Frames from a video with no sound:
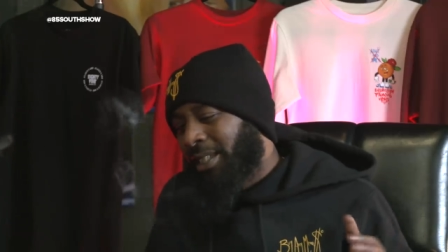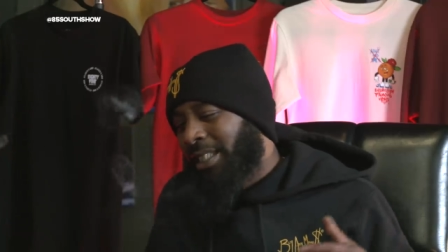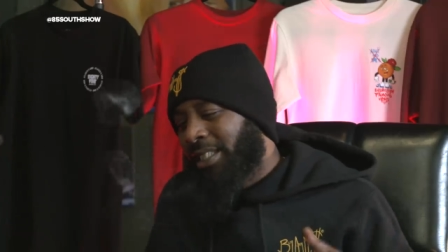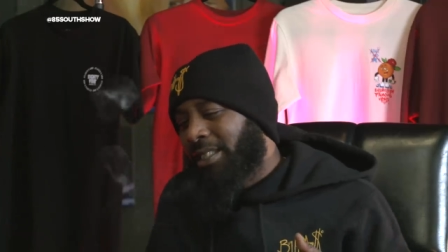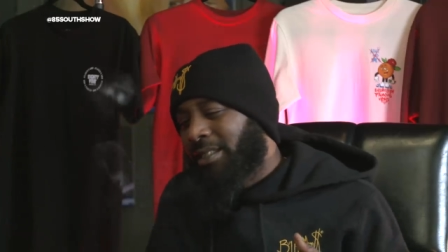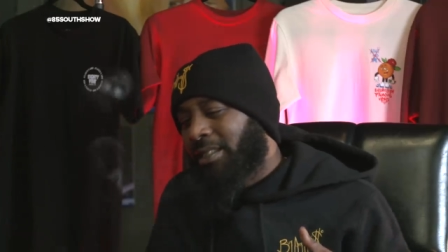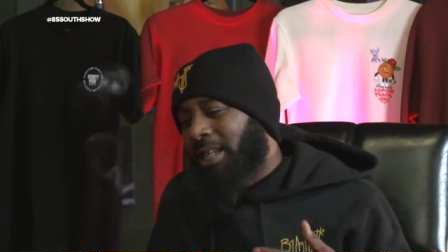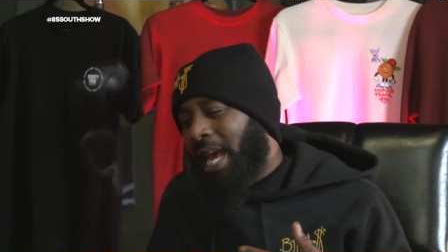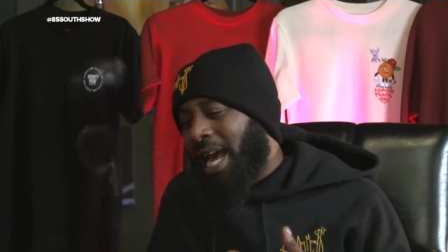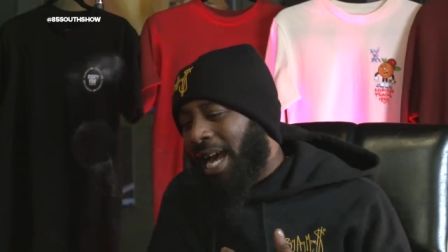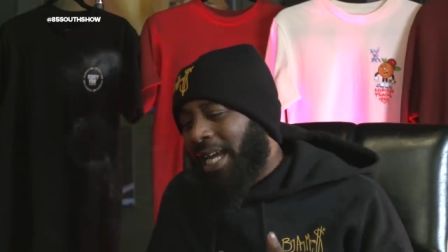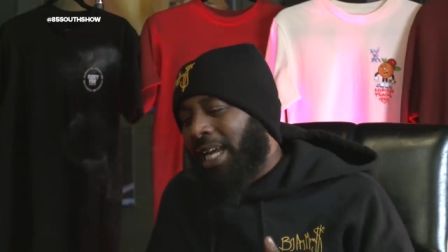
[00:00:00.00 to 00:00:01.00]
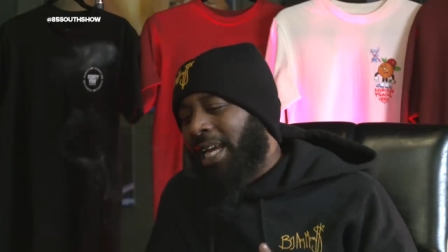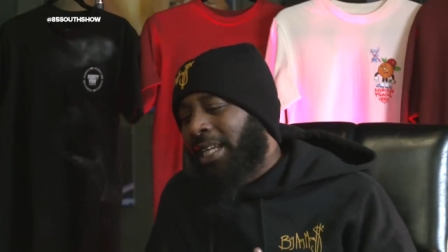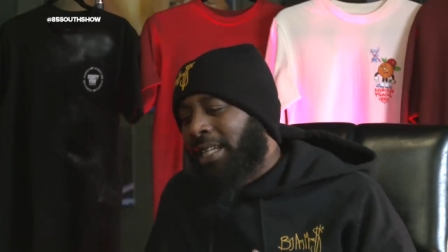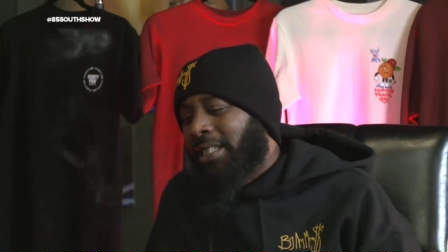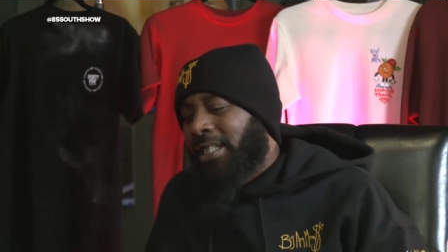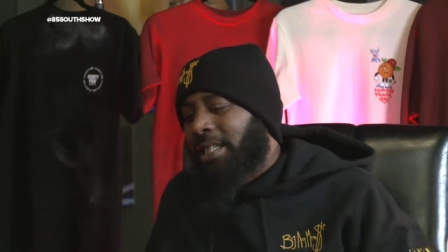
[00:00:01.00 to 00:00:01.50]
Because mm. I
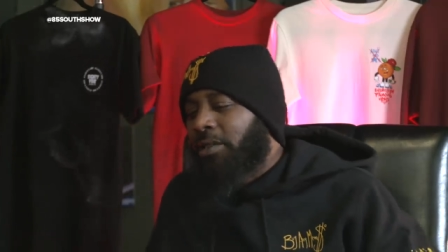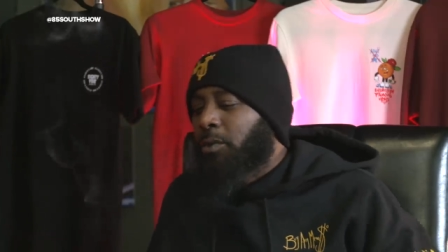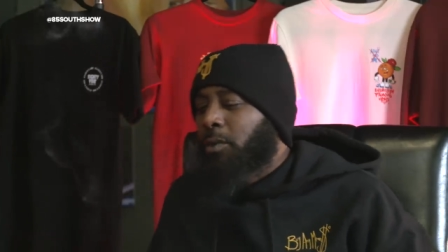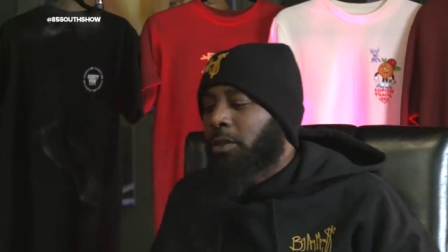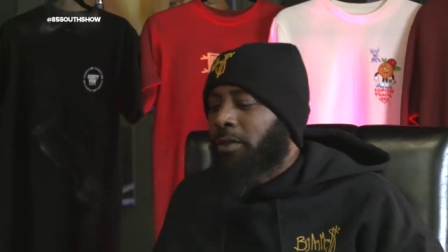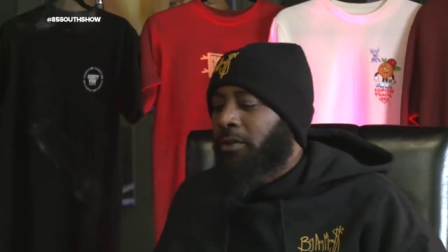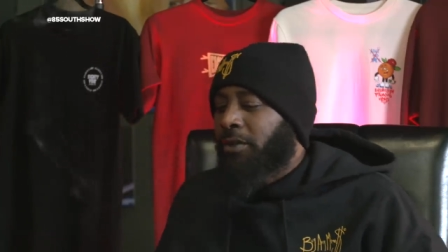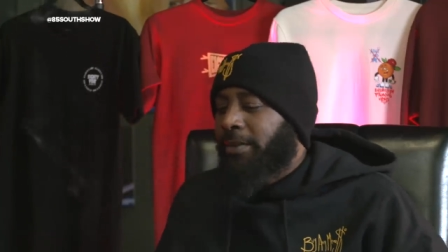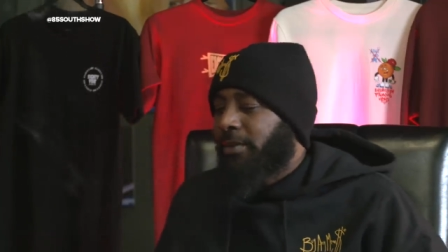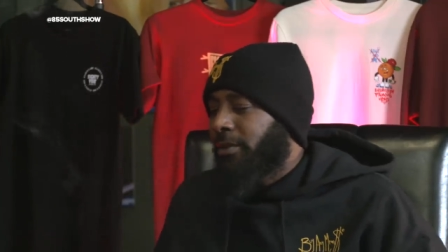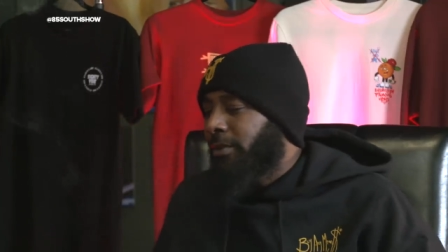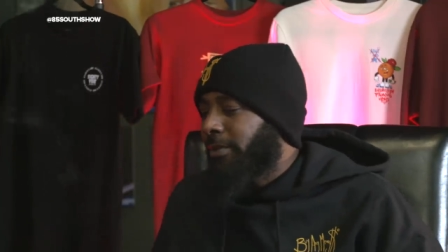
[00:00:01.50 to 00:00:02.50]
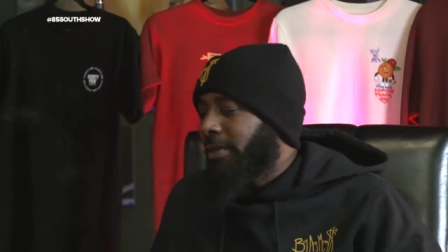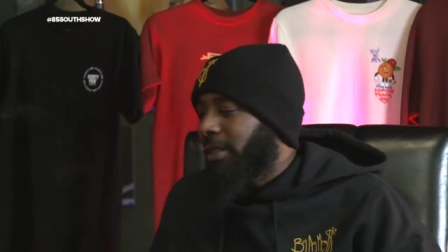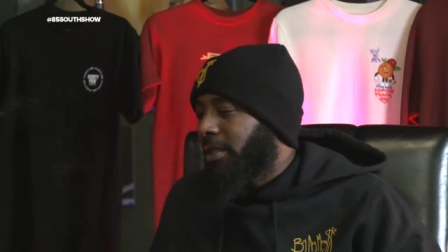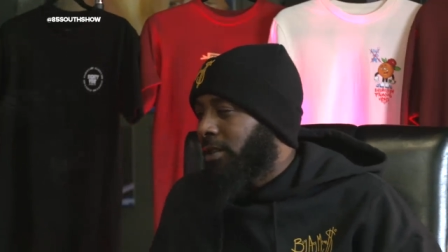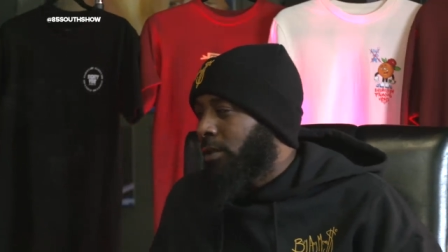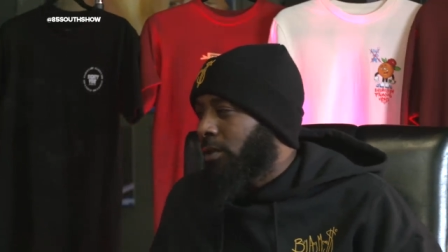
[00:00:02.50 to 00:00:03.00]
got kicked out the royal family for
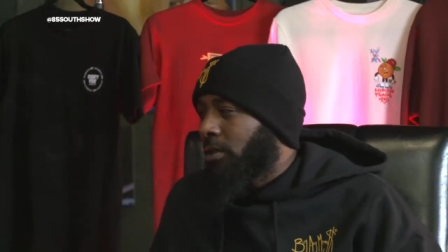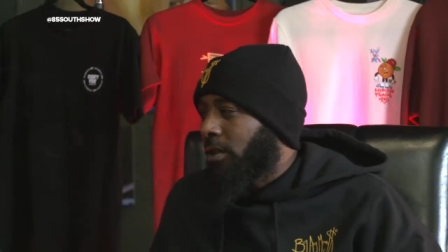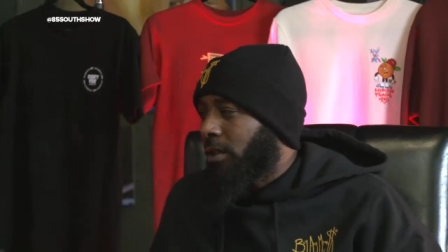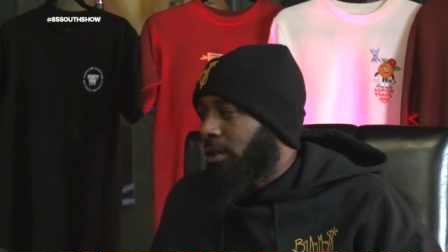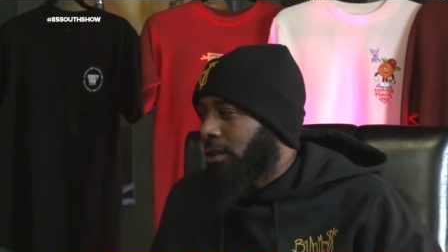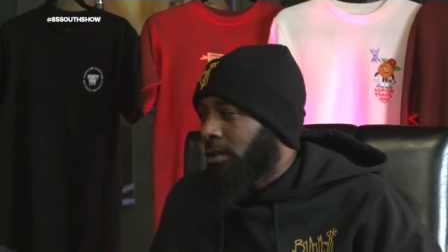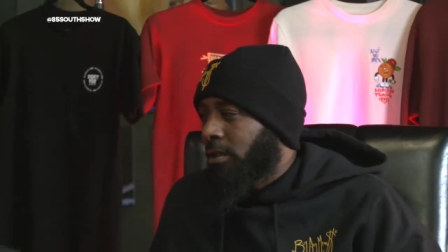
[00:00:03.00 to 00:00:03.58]
being too dark.